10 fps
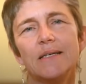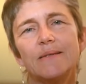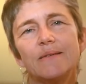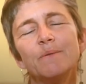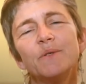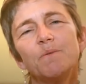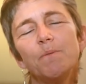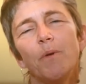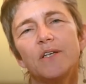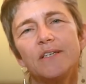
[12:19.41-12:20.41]
seems to
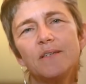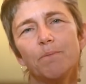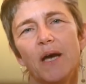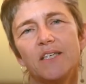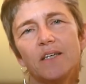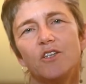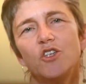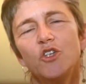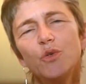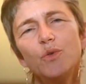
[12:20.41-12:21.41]
be participating in
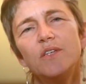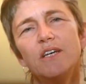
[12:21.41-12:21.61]
two